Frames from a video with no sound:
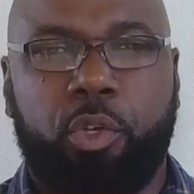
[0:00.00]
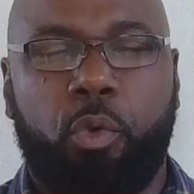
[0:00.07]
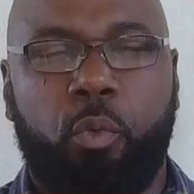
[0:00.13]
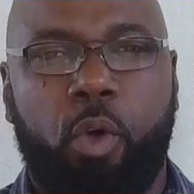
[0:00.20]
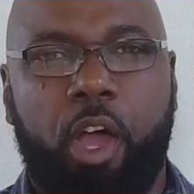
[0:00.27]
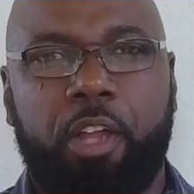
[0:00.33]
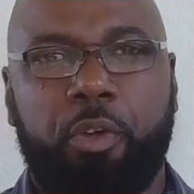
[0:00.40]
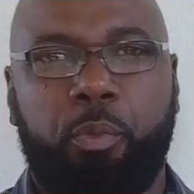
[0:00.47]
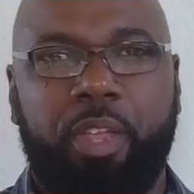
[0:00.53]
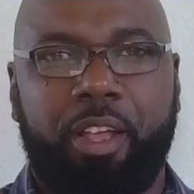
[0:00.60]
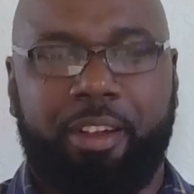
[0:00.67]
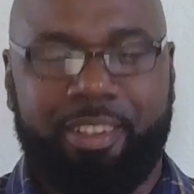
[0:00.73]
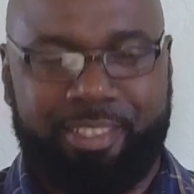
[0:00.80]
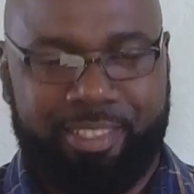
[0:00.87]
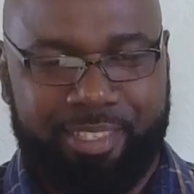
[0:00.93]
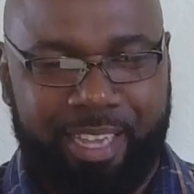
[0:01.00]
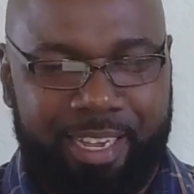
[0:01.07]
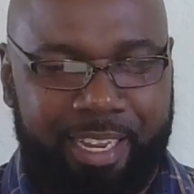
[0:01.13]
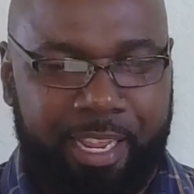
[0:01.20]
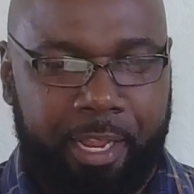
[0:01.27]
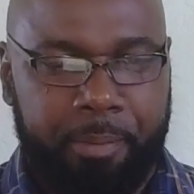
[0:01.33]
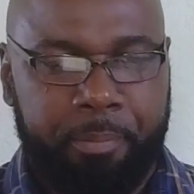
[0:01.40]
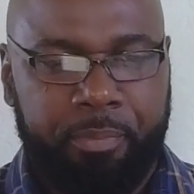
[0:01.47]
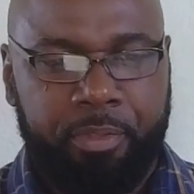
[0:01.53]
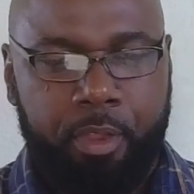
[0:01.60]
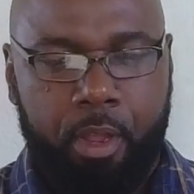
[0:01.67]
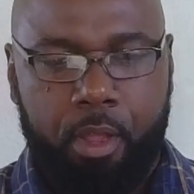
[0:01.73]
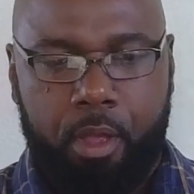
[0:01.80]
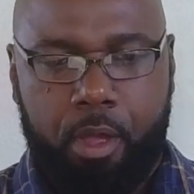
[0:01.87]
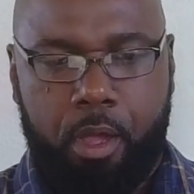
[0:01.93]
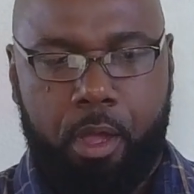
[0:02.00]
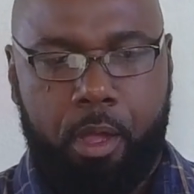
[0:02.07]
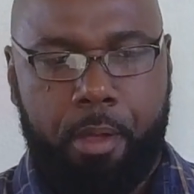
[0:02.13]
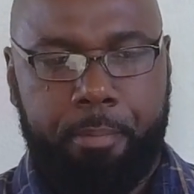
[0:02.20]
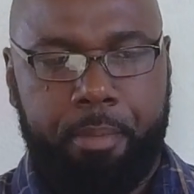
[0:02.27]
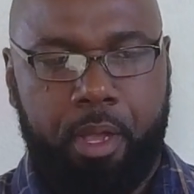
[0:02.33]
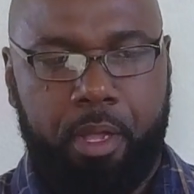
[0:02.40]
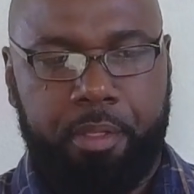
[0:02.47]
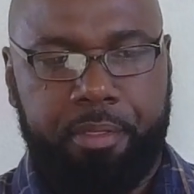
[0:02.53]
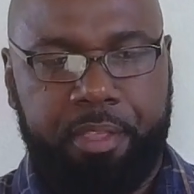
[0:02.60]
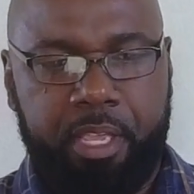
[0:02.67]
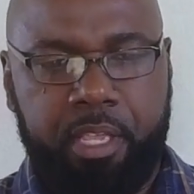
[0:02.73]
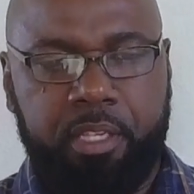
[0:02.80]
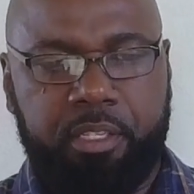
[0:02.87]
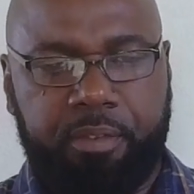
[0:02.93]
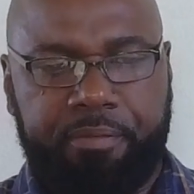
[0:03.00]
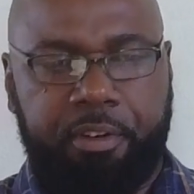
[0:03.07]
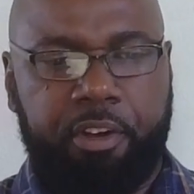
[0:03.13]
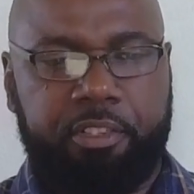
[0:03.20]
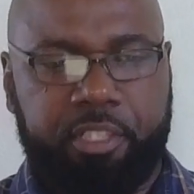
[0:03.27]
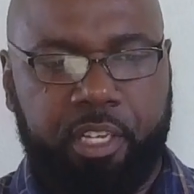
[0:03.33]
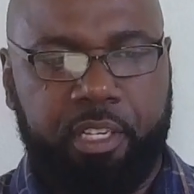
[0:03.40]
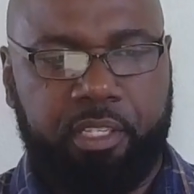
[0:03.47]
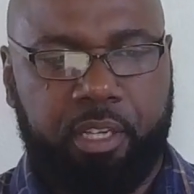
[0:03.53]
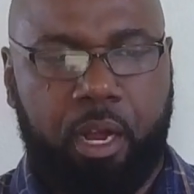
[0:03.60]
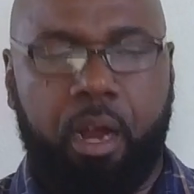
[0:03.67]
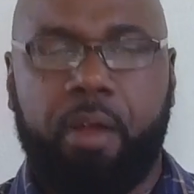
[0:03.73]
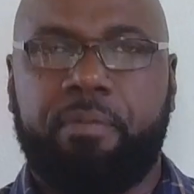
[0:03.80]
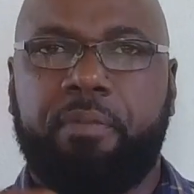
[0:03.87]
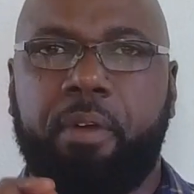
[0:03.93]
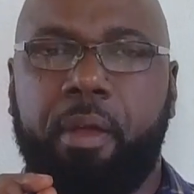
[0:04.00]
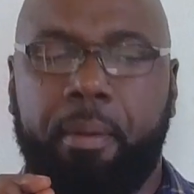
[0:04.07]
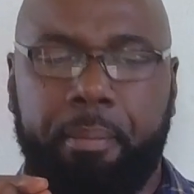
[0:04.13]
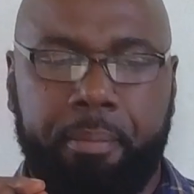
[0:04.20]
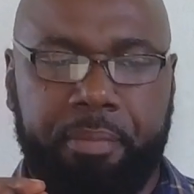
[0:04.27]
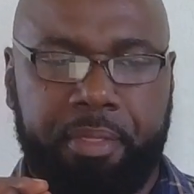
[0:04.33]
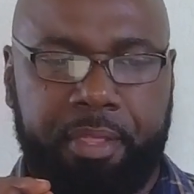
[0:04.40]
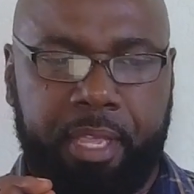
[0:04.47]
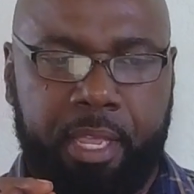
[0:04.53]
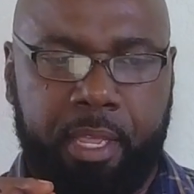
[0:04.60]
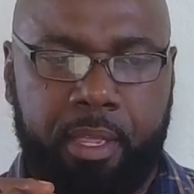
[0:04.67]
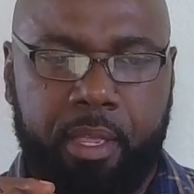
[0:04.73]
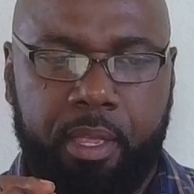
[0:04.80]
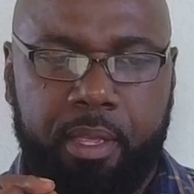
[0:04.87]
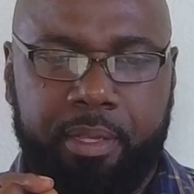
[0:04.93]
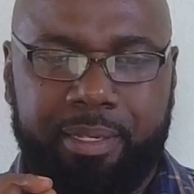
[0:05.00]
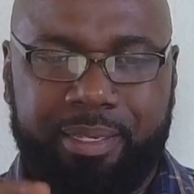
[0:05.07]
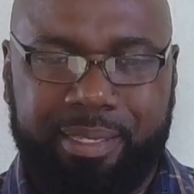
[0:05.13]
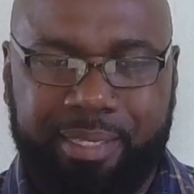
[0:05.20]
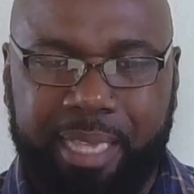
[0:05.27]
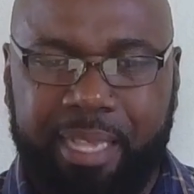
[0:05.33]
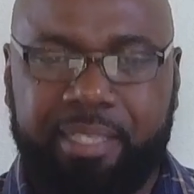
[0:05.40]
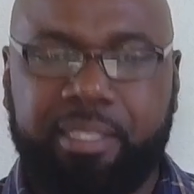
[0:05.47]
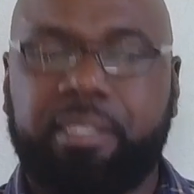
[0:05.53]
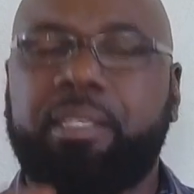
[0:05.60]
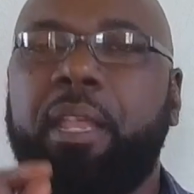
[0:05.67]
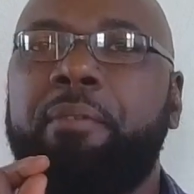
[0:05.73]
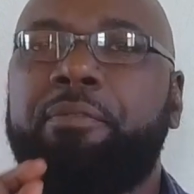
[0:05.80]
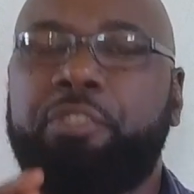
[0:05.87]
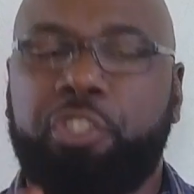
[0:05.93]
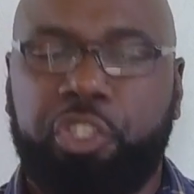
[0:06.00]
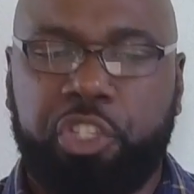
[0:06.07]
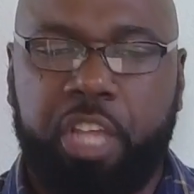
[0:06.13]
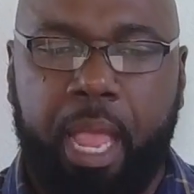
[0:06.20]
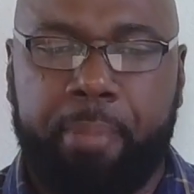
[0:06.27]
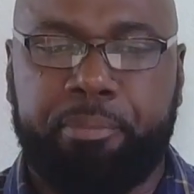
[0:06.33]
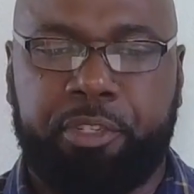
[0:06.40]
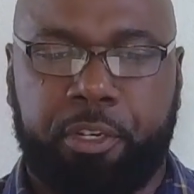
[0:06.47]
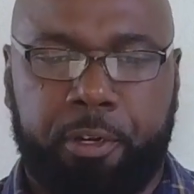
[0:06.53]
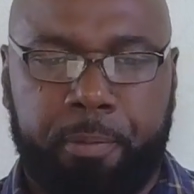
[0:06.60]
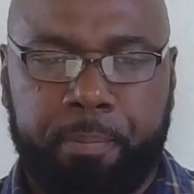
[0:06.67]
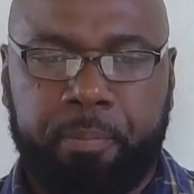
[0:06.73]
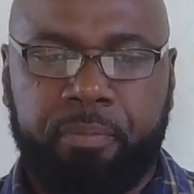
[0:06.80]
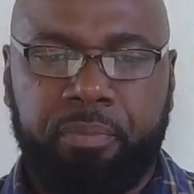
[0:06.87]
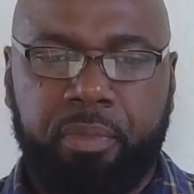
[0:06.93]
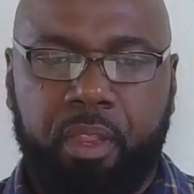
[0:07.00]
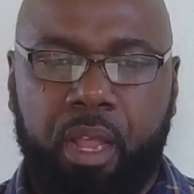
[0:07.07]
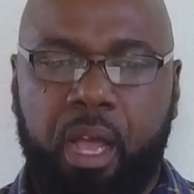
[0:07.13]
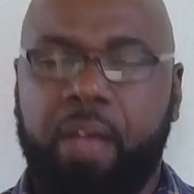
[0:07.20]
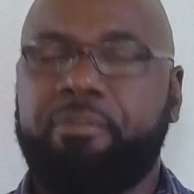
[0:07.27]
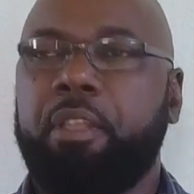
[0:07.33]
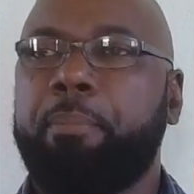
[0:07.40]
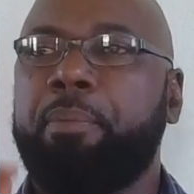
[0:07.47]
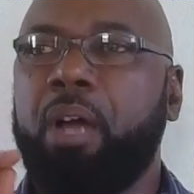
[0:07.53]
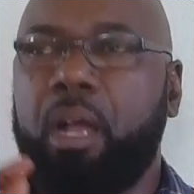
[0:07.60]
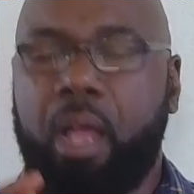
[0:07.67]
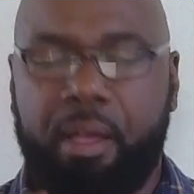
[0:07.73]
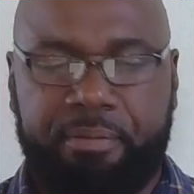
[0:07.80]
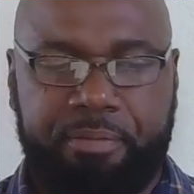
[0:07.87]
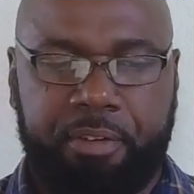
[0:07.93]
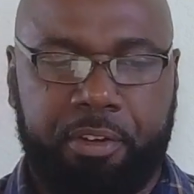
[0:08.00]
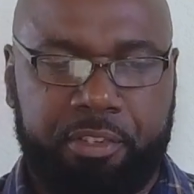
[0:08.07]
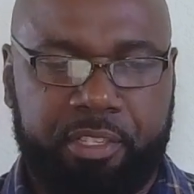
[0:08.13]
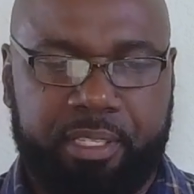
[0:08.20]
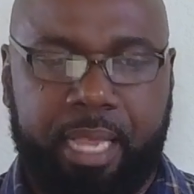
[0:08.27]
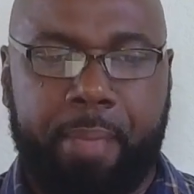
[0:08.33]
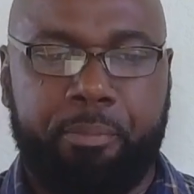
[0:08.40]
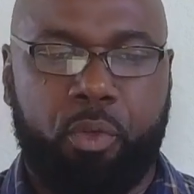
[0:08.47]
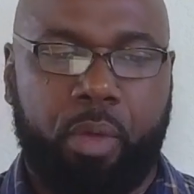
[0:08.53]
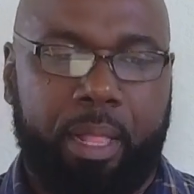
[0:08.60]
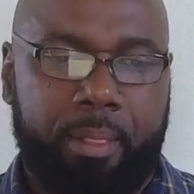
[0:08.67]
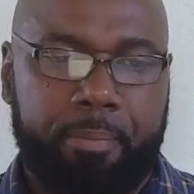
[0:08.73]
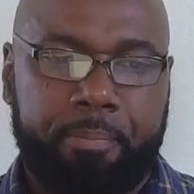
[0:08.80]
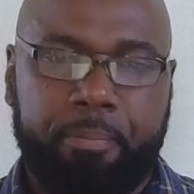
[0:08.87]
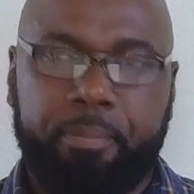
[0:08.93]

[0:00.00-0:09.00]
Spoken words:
to what we are studying. These verses are from the 16th chapter of the book of 1 Samuel.